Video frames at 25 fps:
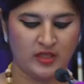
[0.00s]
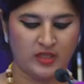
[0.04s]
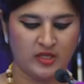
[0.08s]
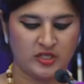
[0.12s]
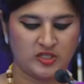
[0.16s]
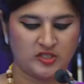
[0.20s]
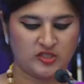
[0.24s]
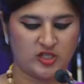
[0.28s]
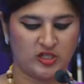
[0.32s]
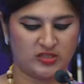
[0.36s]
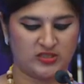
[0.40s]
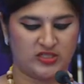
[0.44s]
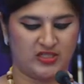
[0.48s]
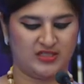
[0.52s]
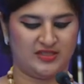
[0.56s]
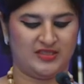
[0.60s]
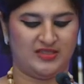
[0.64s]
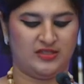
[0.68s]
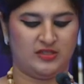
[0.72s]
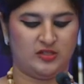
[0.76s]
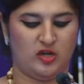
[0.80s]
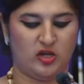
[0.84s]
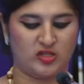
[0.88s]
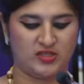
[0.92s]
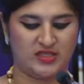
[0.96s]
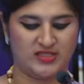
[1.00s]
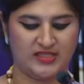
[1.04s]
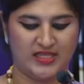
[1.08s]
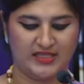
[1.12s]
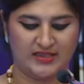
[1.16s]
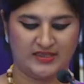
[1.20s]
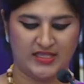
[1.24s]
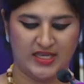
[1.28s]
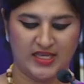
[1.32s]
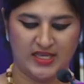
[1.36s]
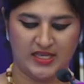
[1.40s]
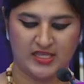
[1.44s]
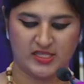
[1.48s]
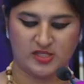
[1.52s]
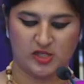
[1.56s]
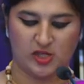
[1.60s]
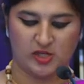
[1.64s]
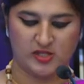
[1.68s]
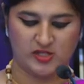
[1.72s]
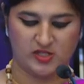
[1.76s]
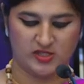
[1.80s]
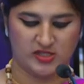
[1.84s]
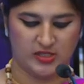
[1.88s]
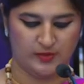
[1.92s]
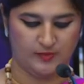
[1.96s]
Dr. Datta is
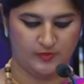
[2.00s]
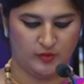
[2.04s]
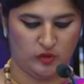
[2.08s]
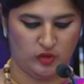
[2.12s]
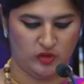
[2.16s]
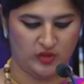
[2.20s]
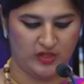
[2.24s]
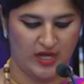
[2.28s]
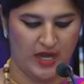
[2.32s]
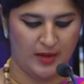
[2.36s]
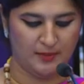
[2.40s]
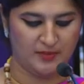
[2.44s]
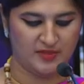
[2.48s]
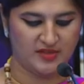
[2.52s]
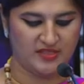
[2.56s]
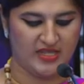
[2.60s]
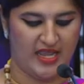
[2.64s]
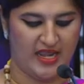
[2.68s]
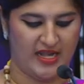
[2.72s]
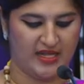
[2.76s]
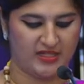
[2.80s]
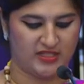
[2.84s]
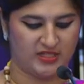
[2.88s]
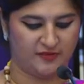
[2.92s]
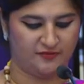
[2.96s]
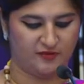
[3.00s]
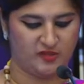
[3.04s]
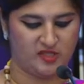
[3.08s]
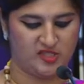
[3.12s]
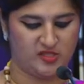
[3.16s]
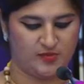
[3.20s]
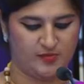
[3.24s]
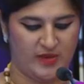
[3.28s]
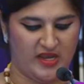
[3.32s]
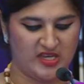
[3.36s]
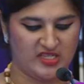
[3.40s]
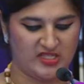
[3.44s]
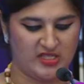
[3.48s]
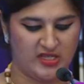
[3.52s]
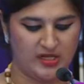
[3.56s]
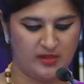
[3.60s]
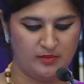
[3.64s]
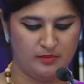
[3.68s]
also the Program Director for Special